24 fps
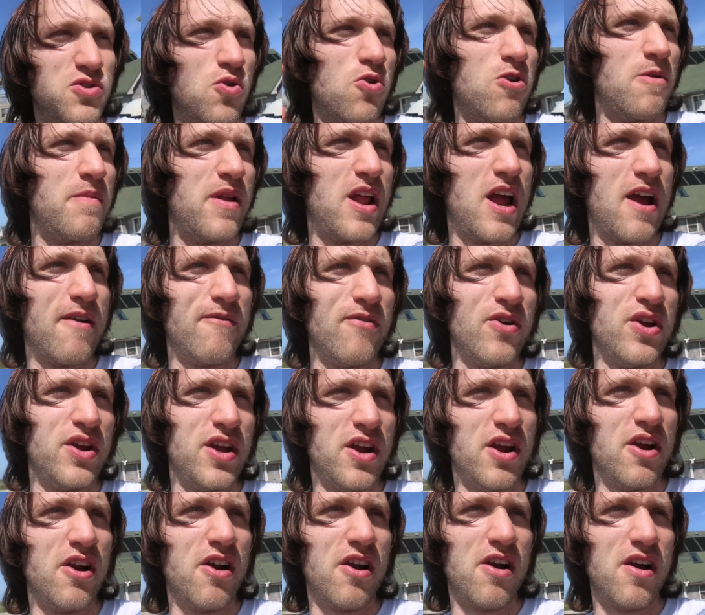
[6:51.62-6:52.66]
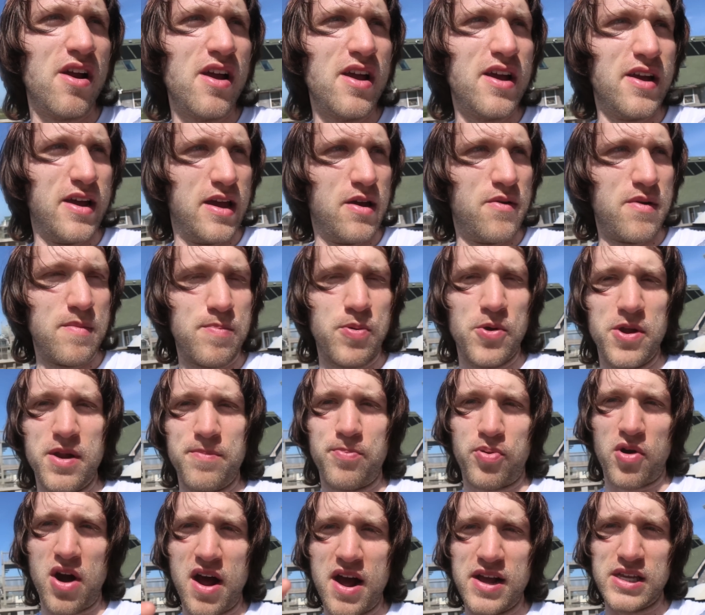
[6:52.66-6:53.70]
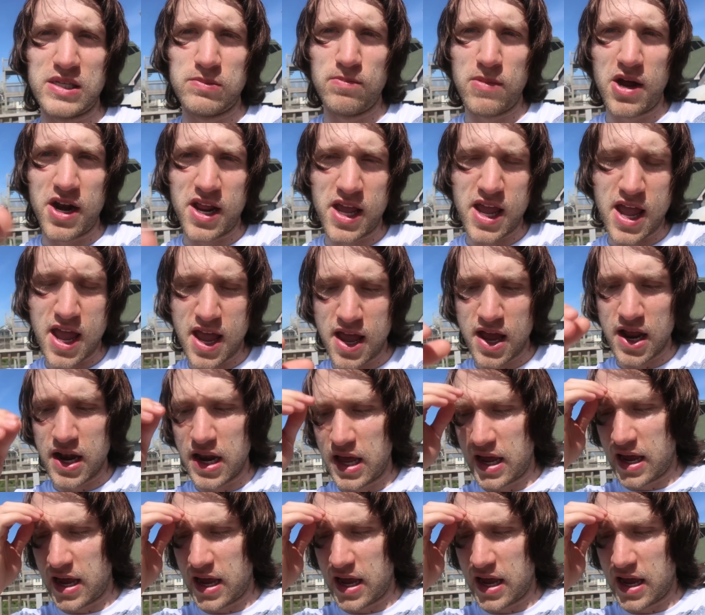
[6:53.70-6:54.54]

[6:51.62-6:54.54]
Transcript: tournament every year, and we put a prize money in,